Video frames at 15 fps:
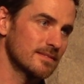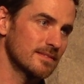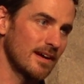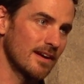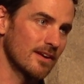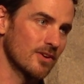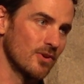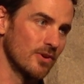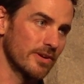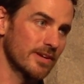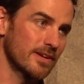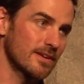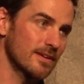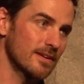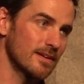Dark
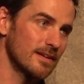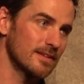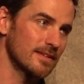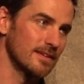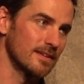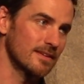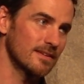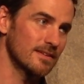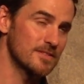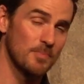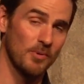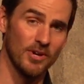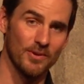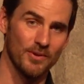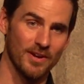Hook, I think.
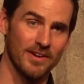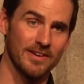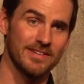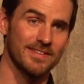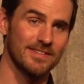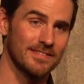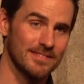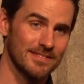Spoiler alert.